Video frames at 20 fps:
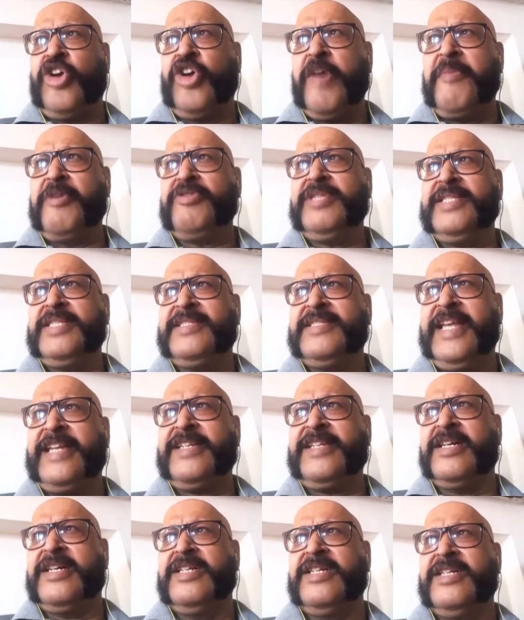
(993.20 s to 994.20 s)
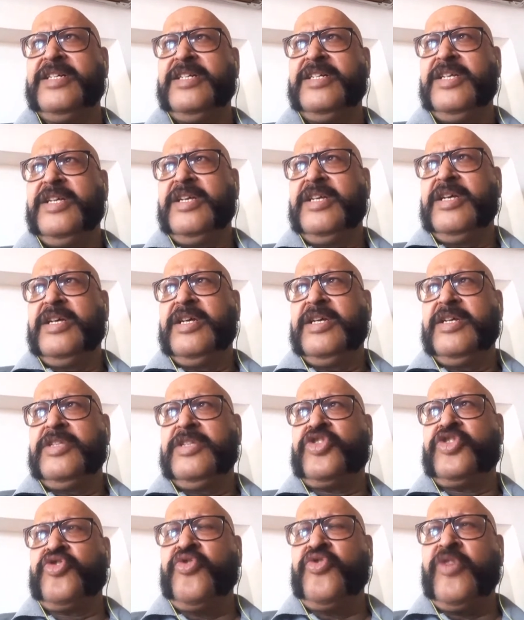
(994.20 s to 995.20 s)
about this later.
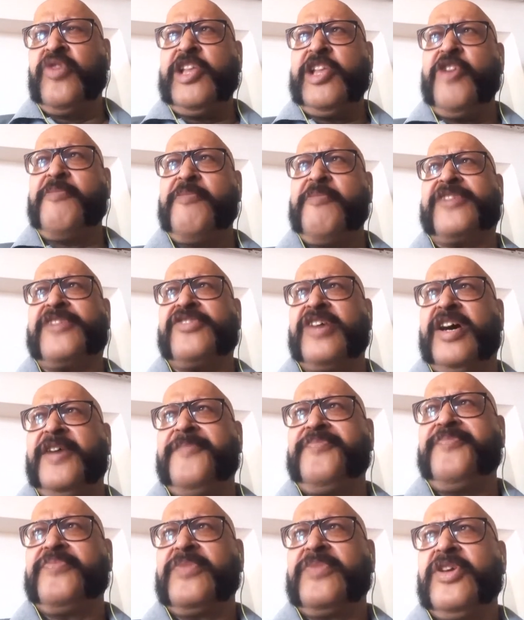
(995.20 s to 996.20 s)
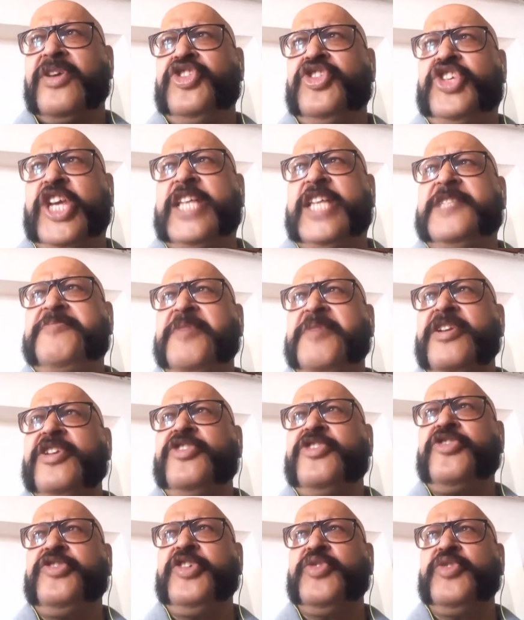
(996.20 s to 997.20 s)
Through Cleopatra, Shakespeare
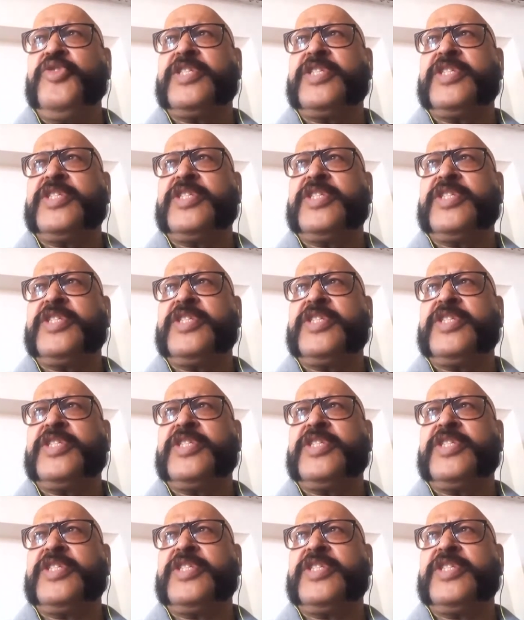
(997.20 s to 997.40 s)
introduced a